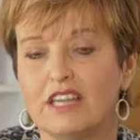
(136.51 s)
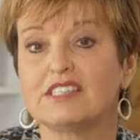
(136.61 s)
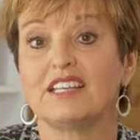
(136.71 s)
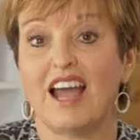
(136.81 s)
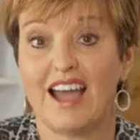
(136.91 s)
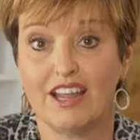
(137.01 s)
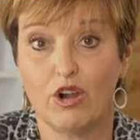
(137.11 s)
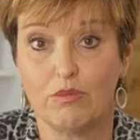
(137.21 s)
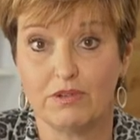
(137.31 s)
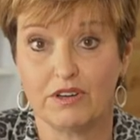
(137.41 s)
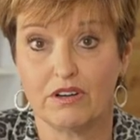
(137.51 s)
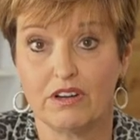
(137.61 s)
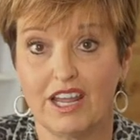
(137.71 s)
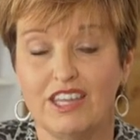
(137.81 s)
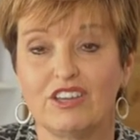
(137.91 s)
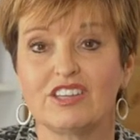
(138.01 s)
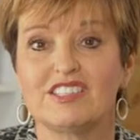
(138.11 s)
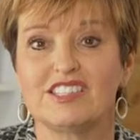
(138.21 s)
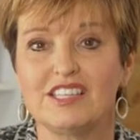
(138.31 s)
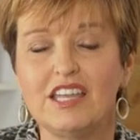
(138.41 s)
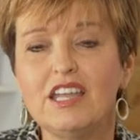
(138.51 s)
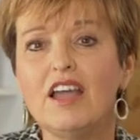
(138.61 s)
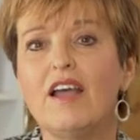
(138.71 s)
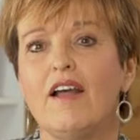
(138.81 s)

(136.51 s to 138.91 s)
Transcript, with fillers: it's an eye opener, and you can see